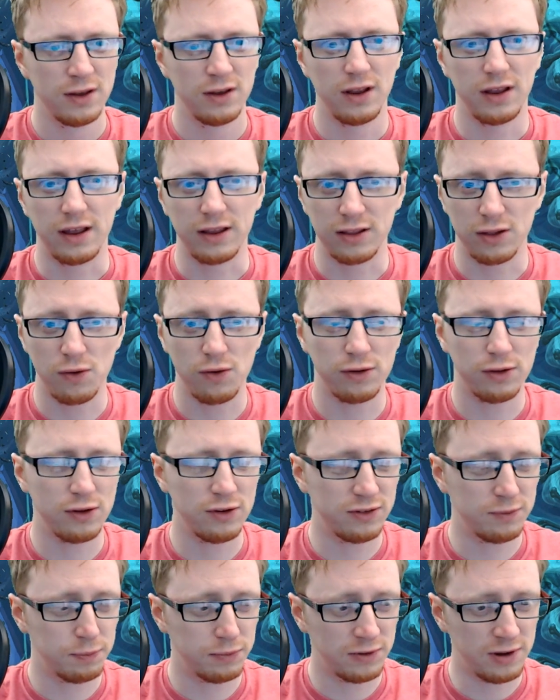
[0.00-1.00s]

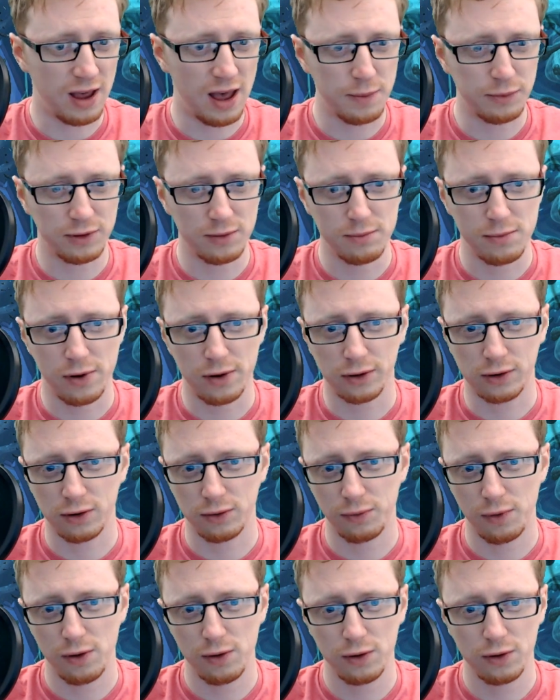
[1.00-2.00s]
There's times in Miracle
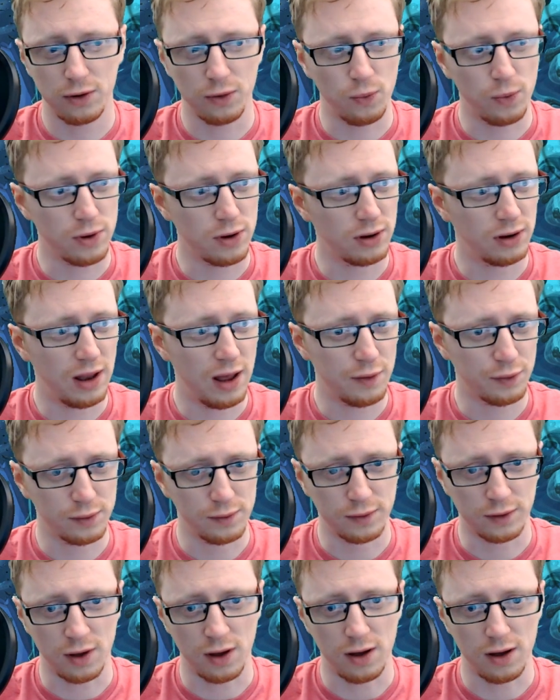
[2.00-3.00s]
Rogue where you're left
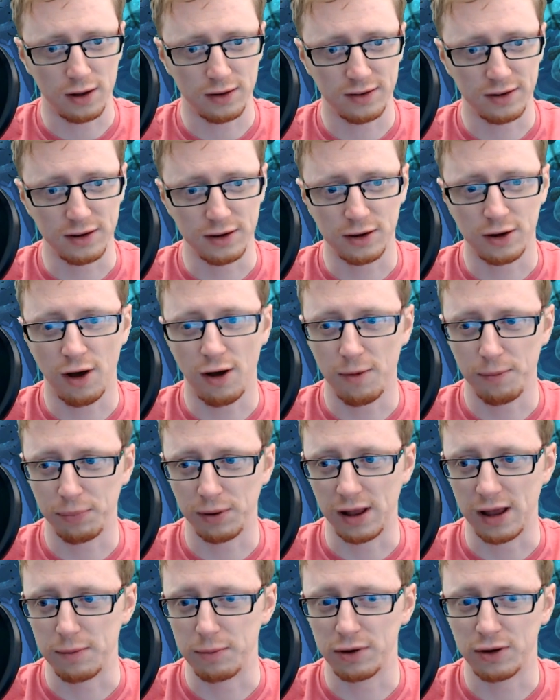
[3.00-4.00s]
with cards that you can't
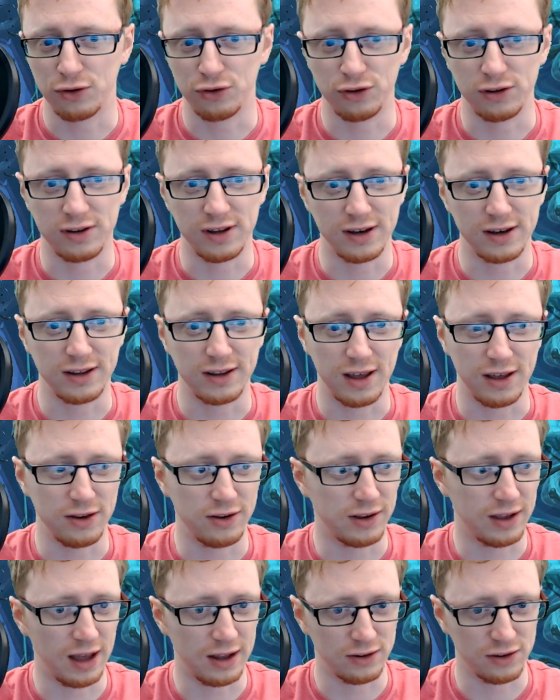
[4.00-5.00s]
play because you didn't get your
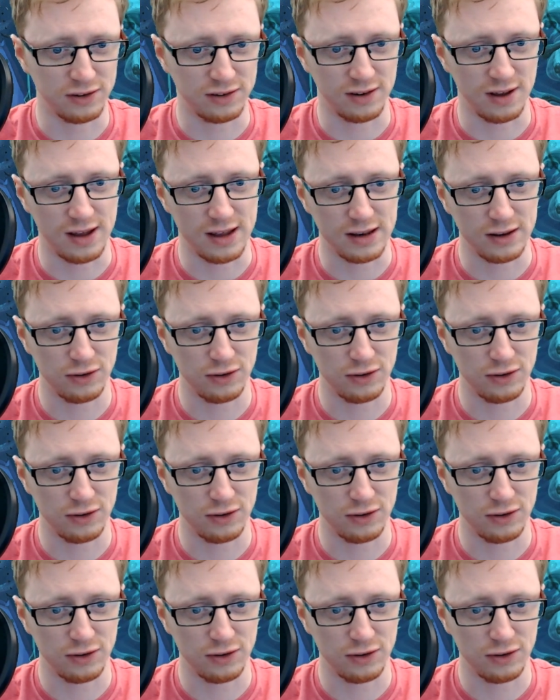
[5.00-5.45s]
gadgets on.